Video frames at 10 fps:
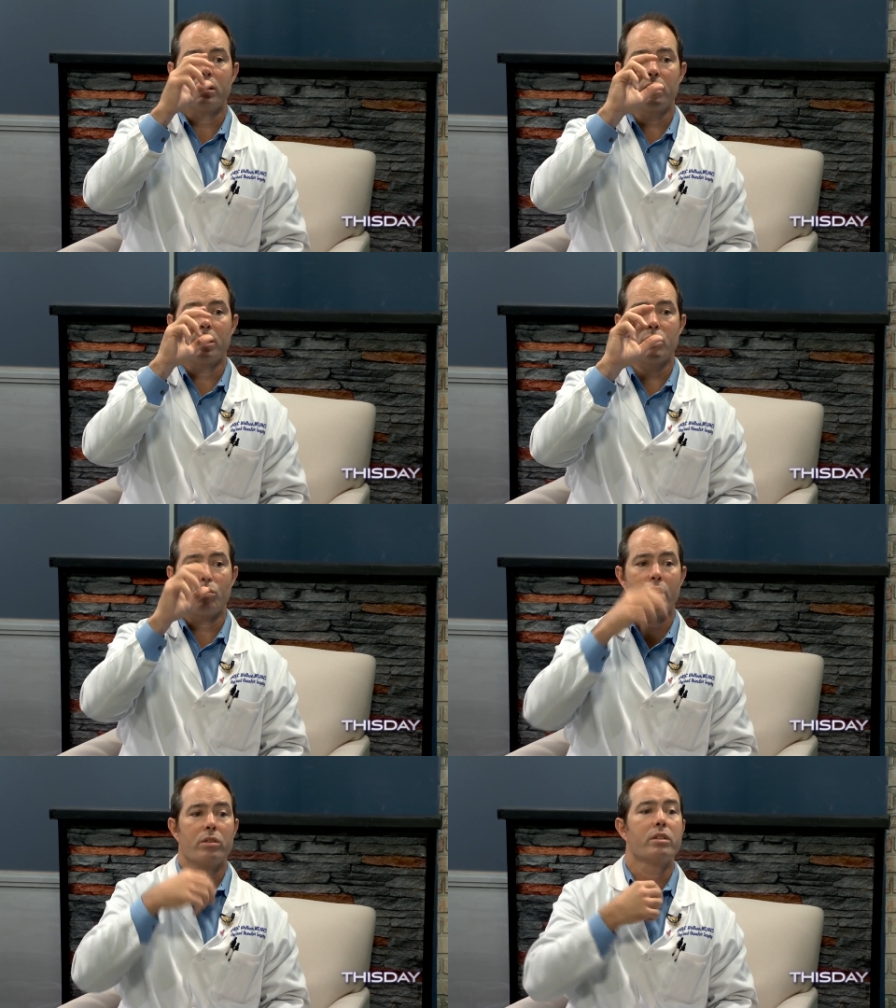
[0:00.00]
I, they
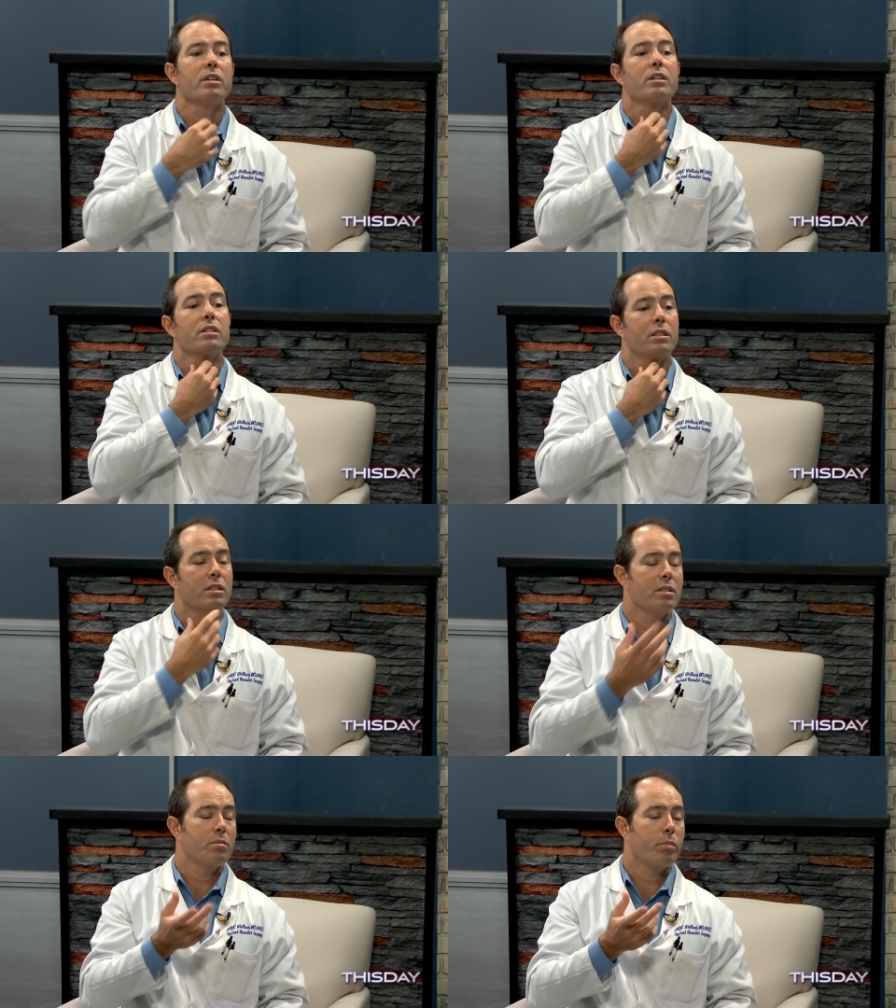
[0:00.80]
swallow the
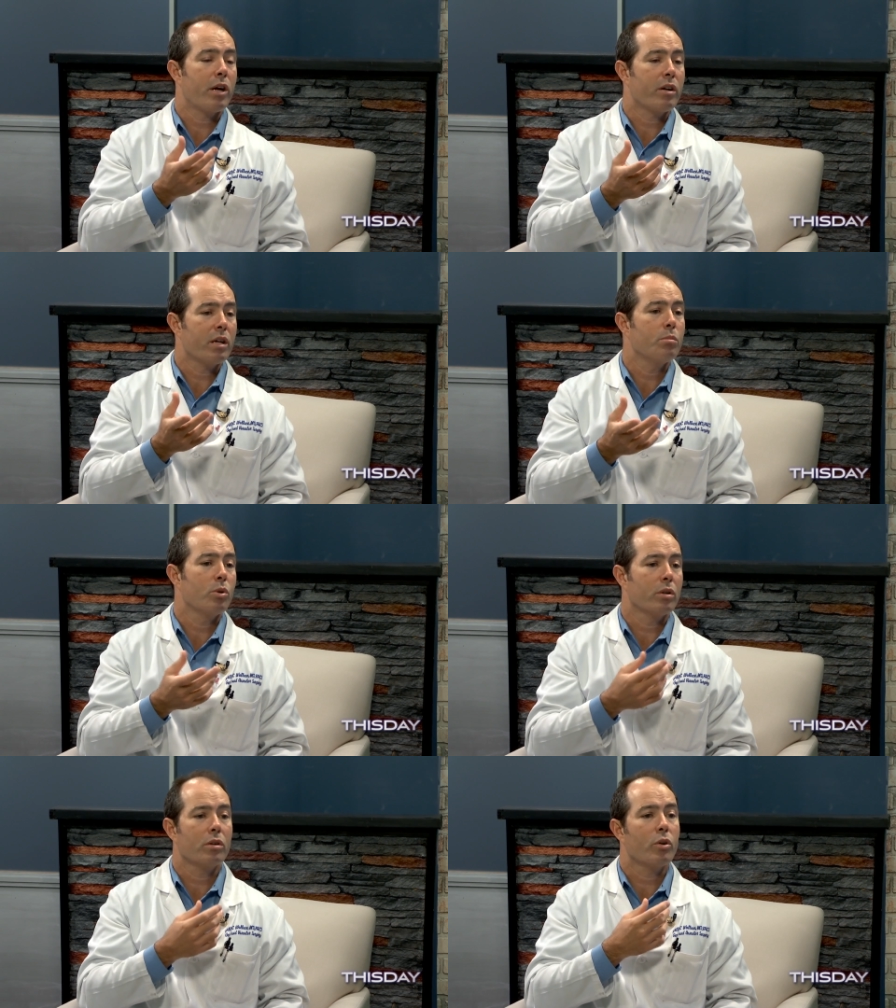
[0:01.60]
barium
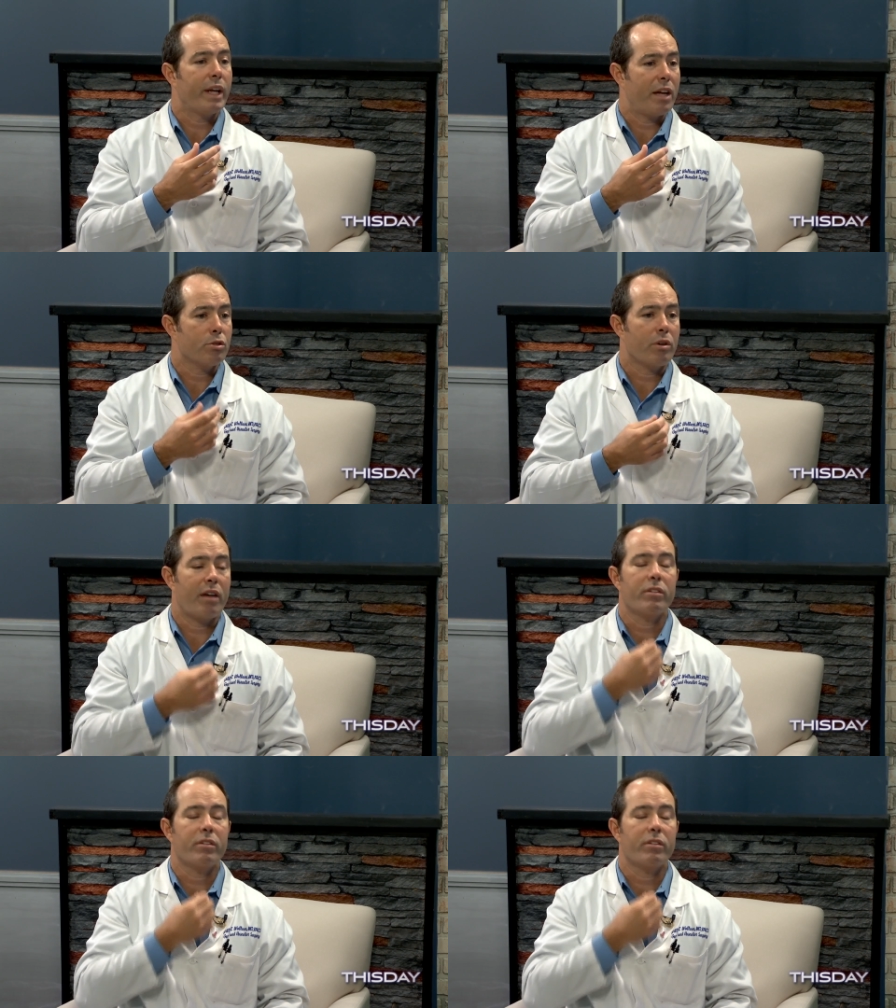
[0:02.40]
or, or gastrografin.